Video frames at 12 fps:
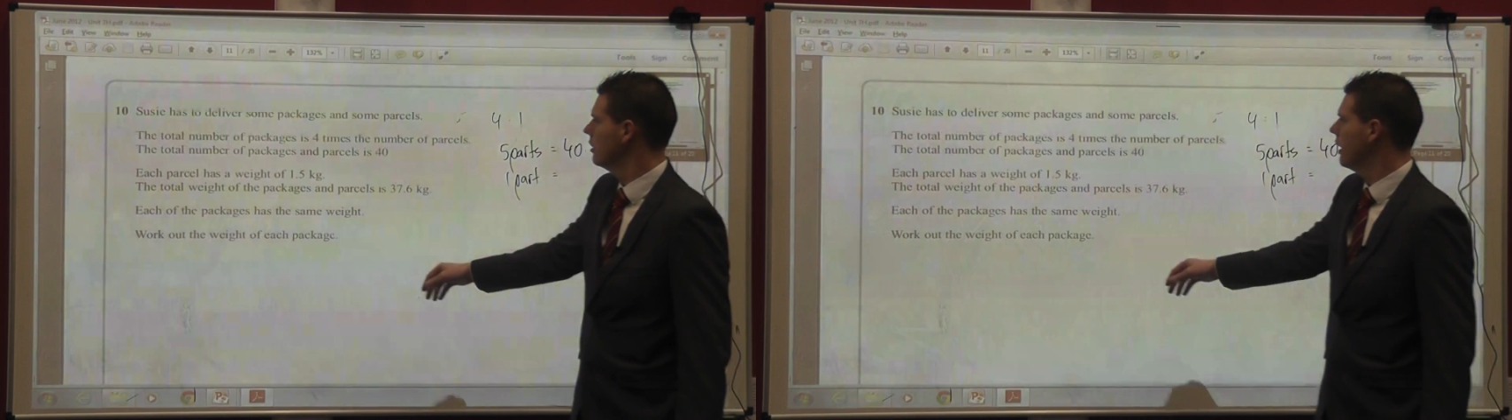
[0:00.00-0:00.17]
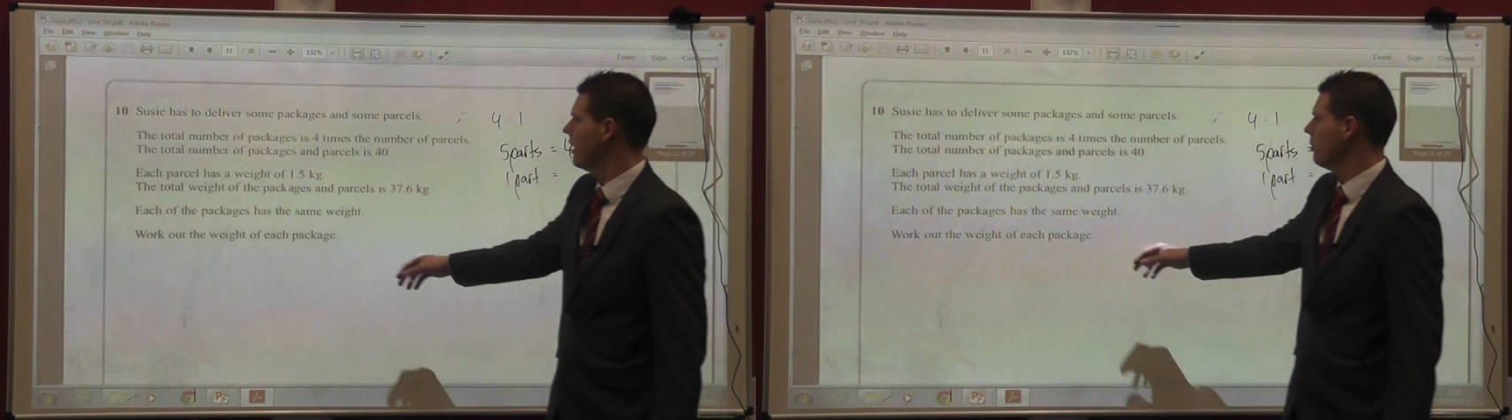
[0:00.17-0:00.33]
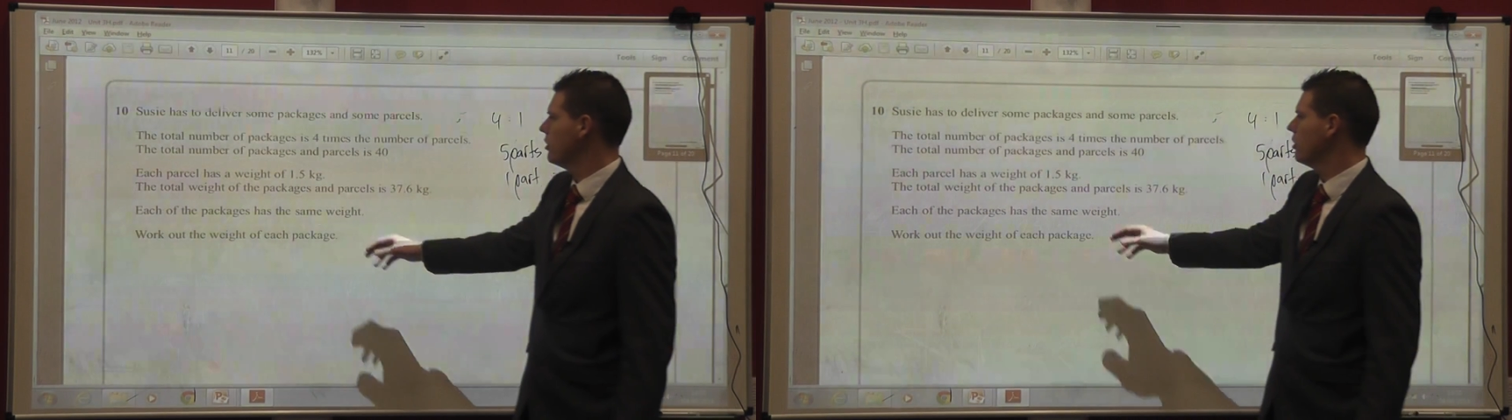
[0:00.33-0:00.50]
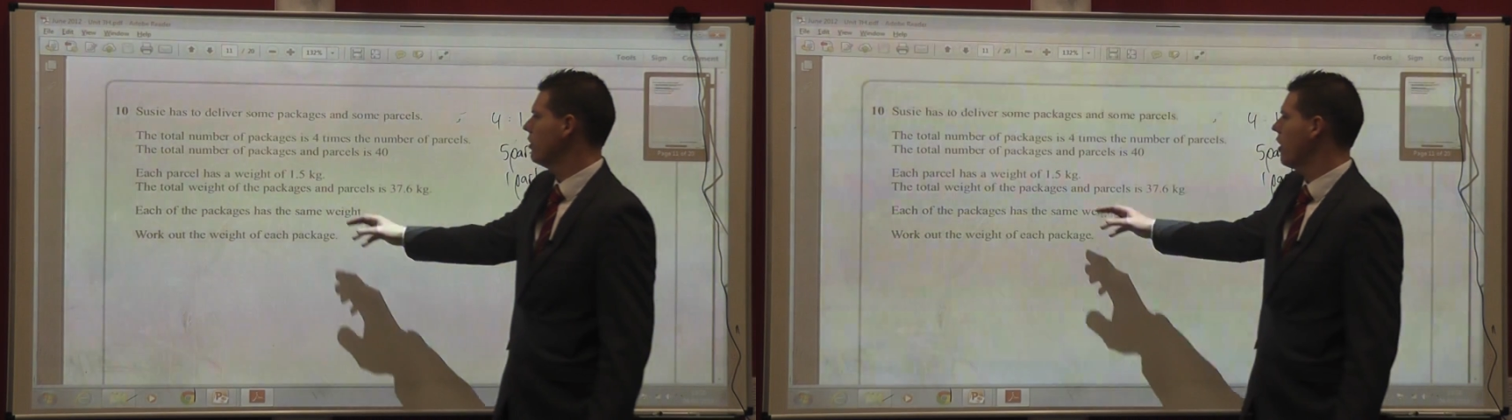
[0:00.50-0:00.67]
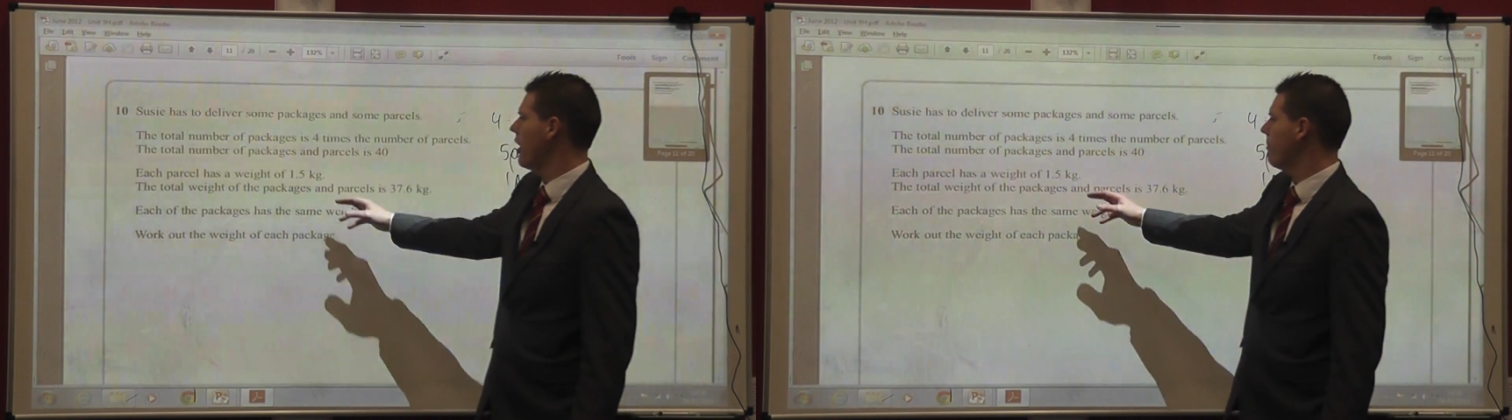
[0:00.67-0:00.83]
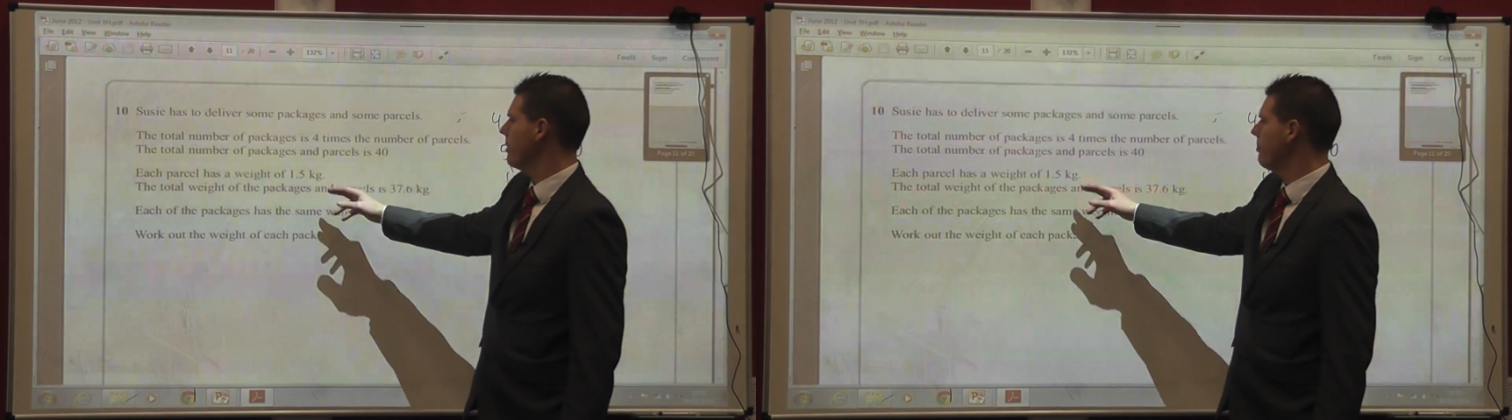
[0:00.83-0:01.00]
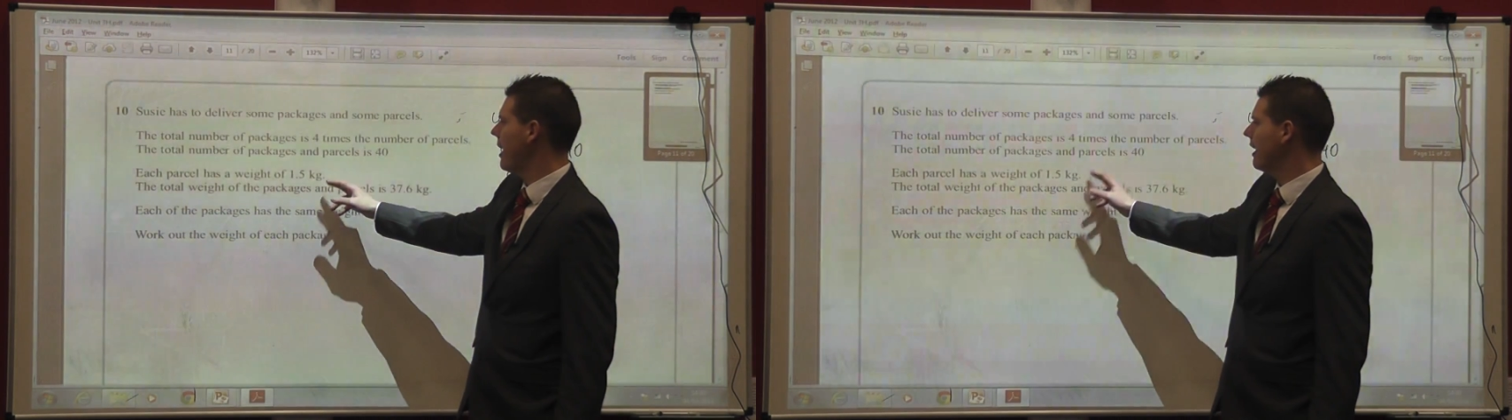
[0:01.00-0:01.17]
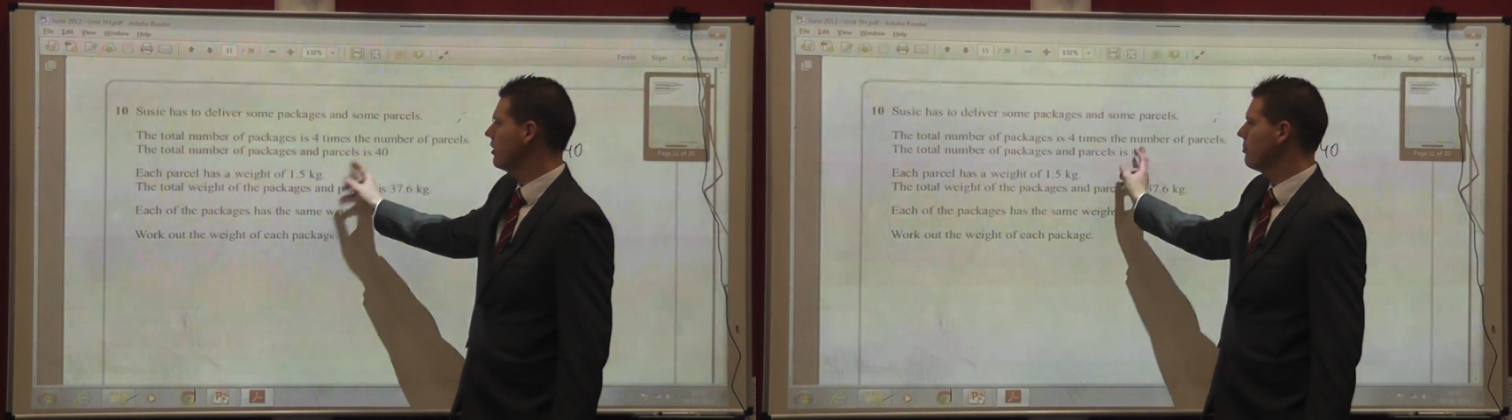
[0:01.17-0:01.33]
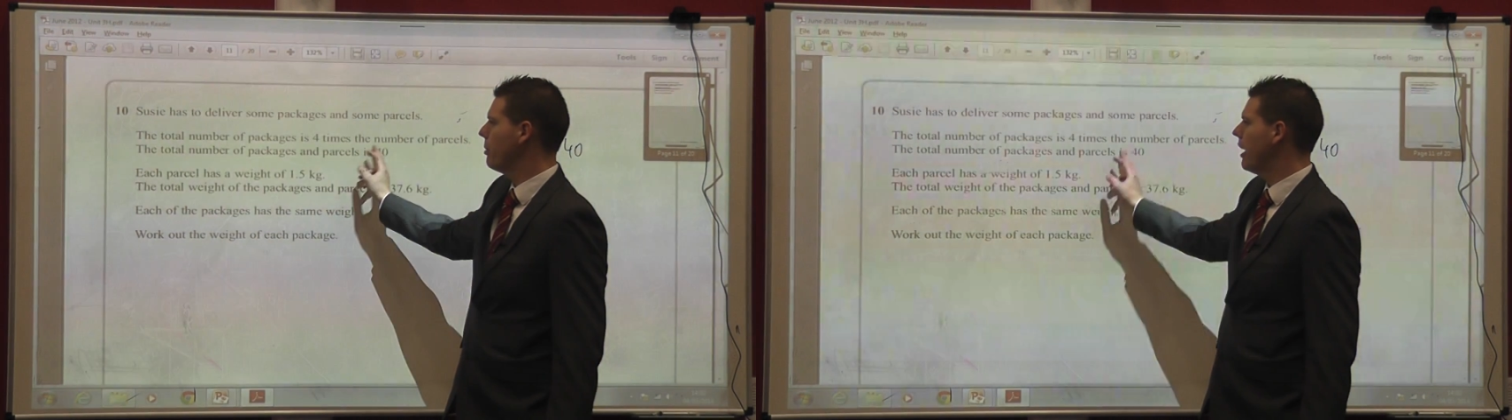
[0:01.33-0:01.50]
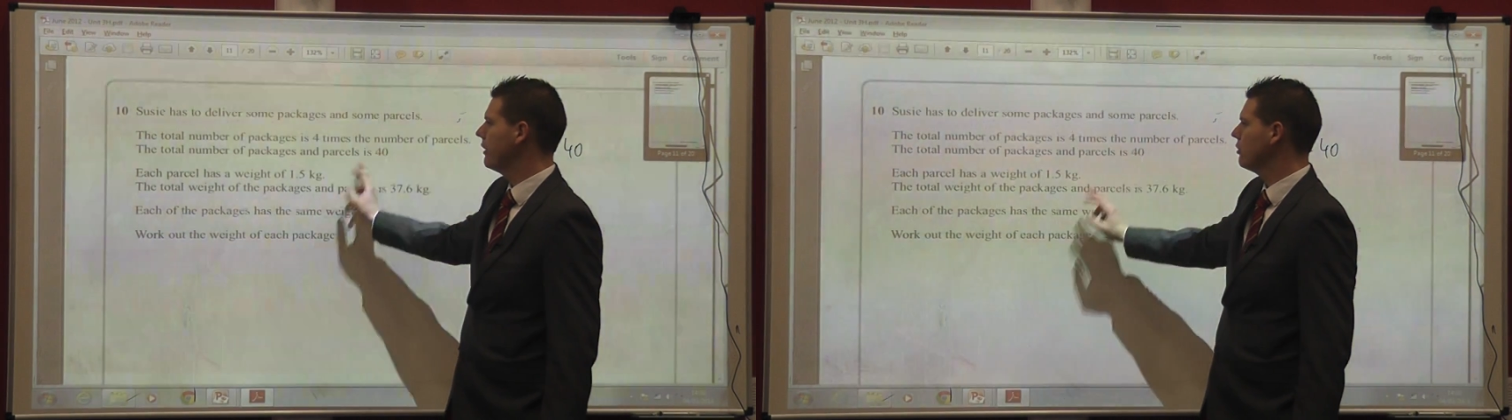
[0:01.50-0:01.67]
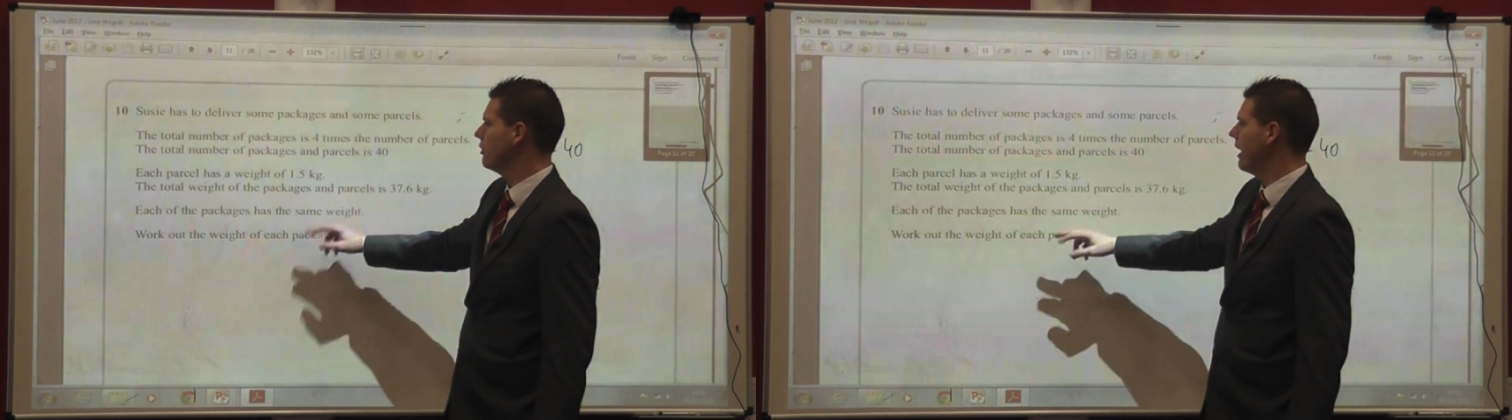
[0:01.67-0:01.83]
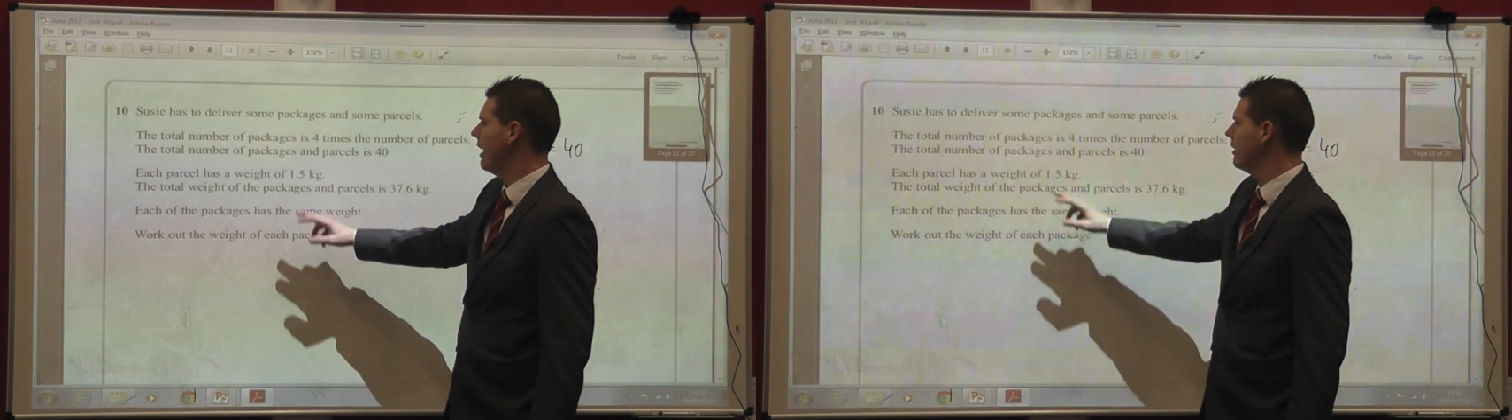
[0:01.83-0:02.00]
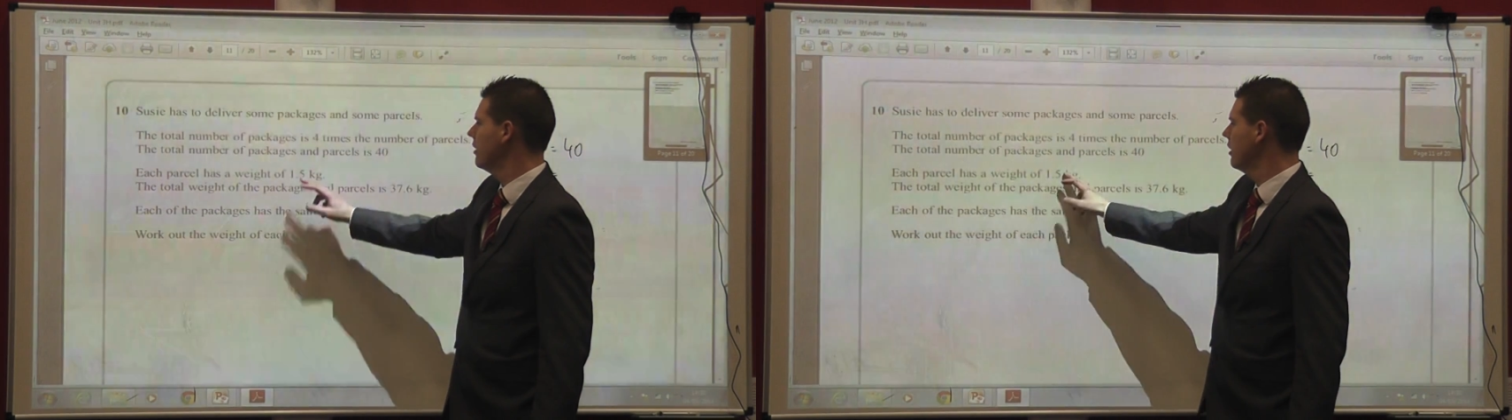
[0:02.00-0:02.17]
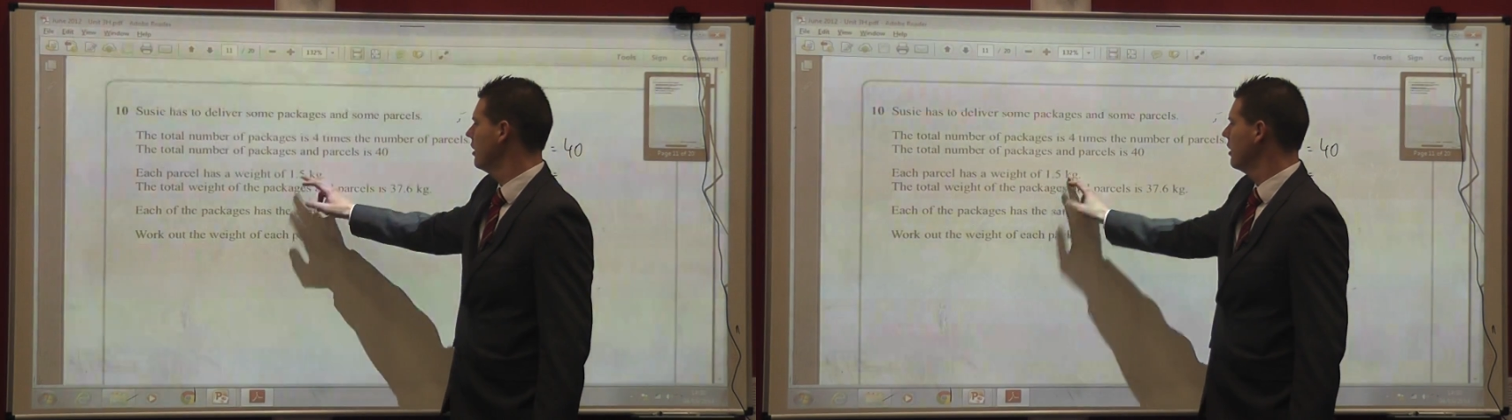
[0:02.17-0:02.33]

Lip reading: And then once you know how many packages and parcels you have,